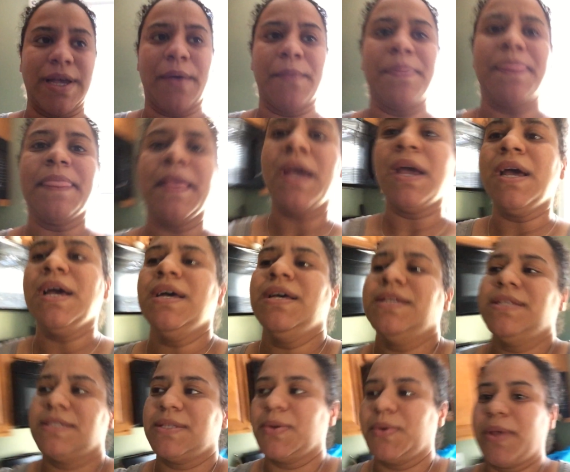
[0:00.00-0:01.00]
down.
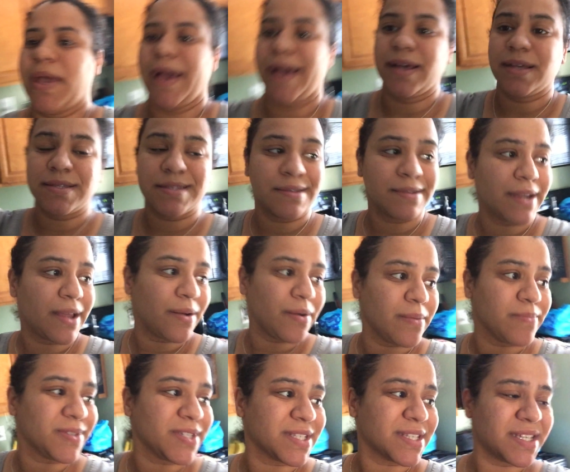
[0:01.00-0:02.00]
So yeah, so now
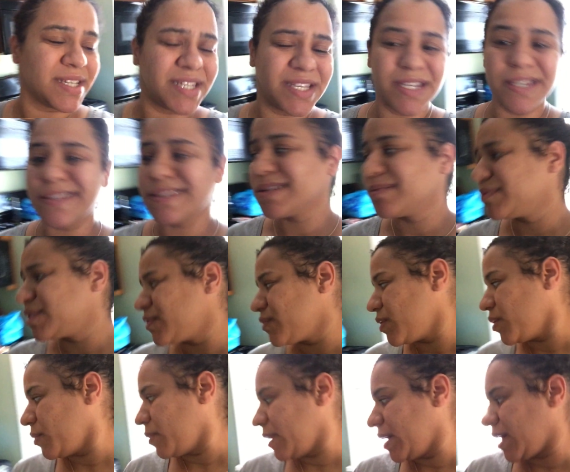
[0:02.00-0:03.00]
I'm just going to eat something
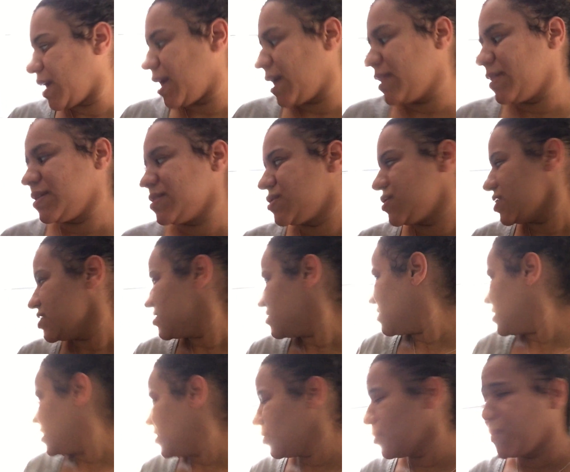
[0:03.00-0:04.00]
real quick and then just
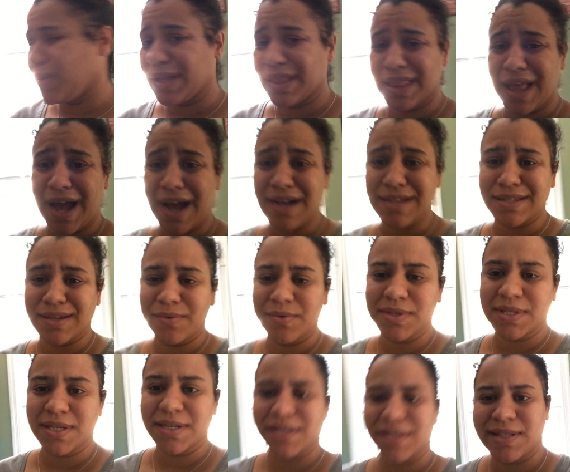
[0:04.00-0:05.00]
relax. I
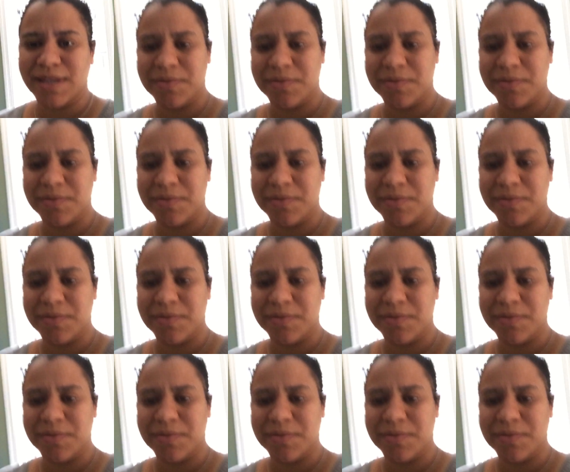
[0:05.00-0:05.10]
was going to